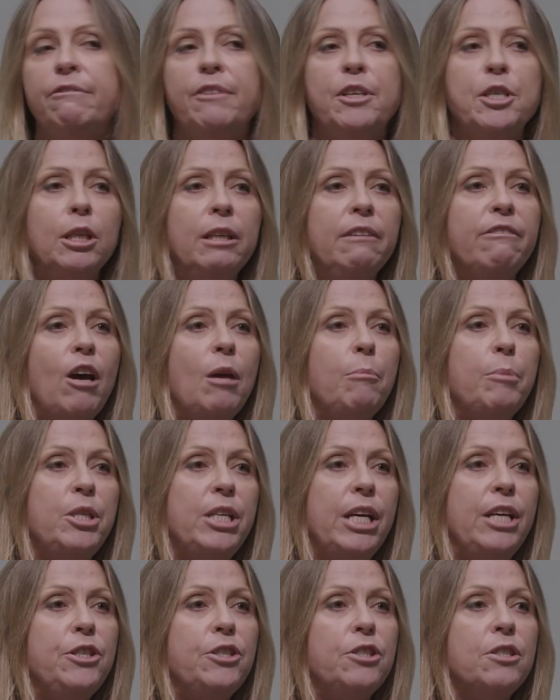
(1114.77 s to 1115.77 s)
Visual evoked
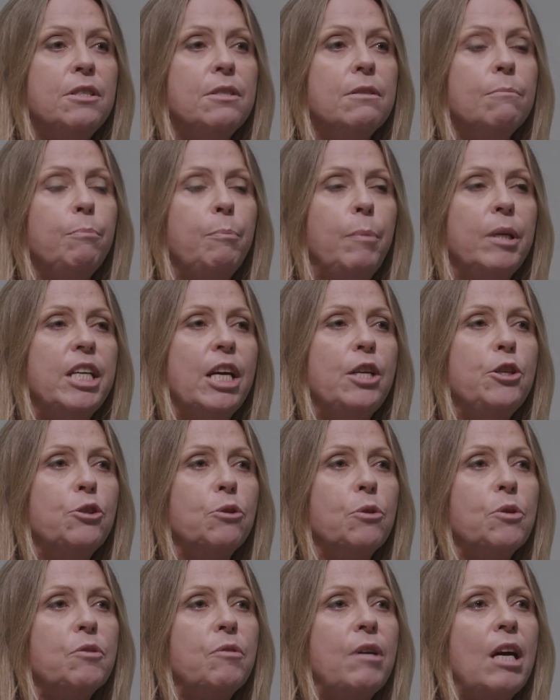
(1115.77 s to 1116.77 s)

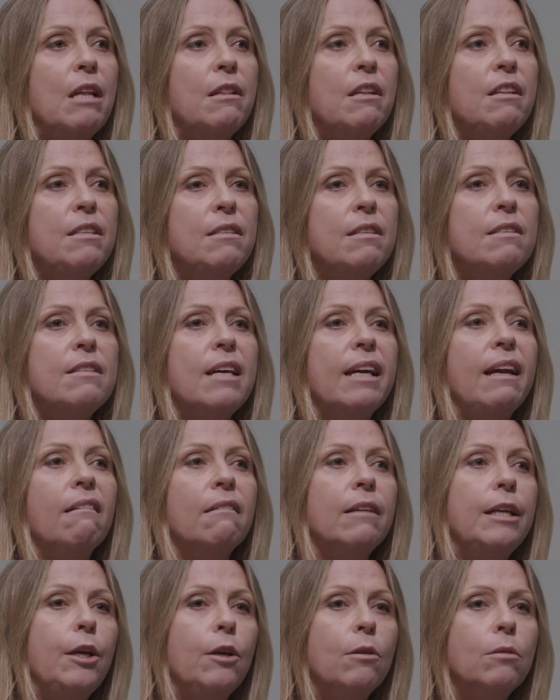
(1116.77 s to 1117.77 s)
potentials rather. This is a
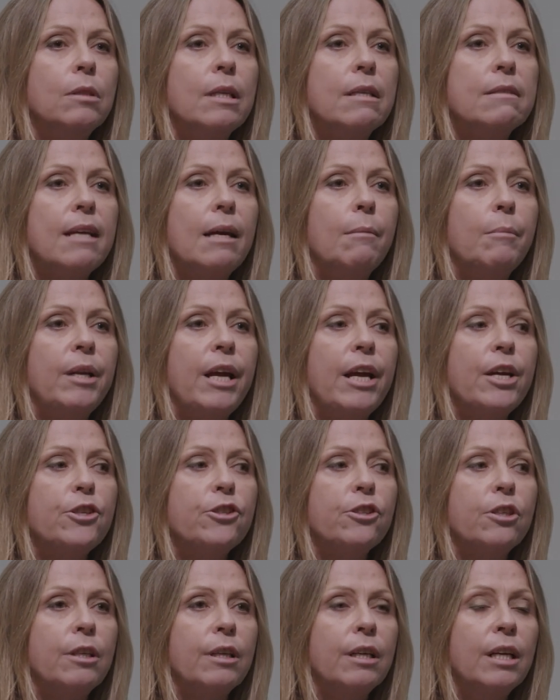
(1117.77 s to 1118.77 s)
clinical
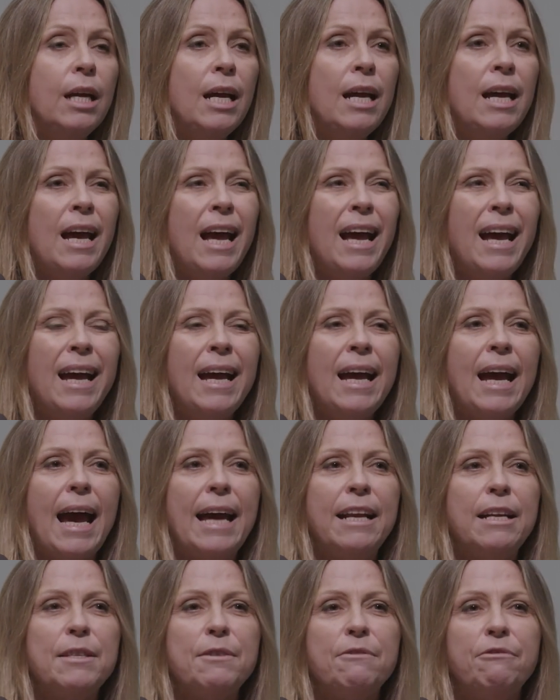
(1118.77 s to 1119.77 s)
examination,
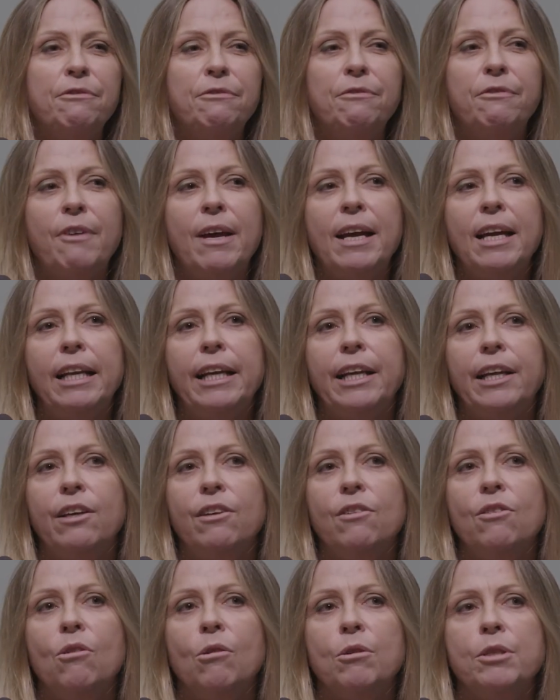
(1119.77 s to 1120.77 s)
and it's fairly
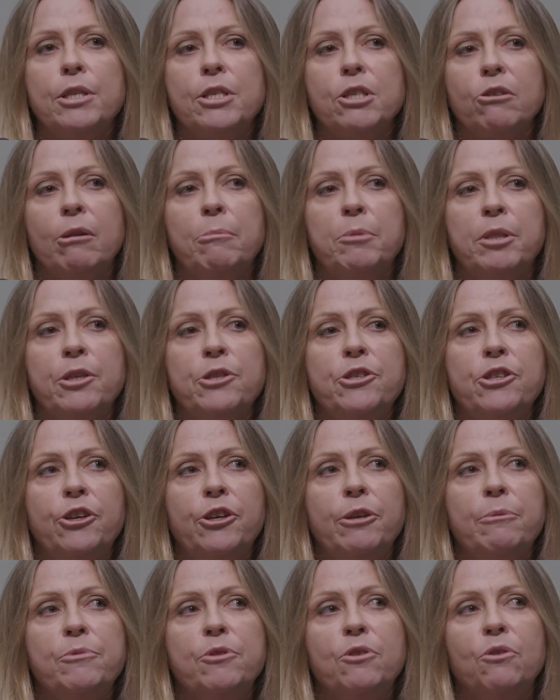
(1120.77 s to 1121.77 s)
nondescript in
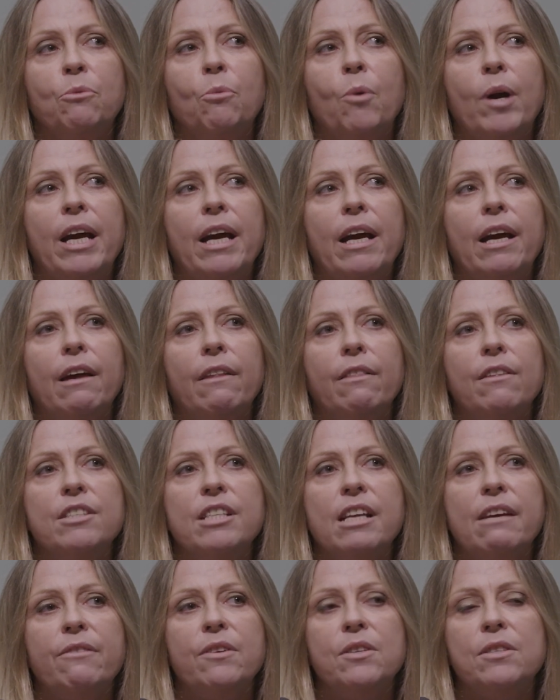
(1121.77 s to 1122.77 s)
terms of where the
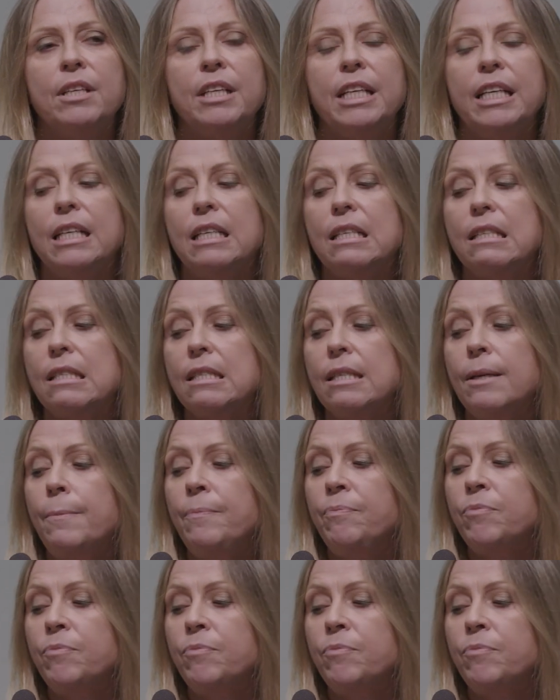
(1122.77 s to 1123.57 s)
deficit is.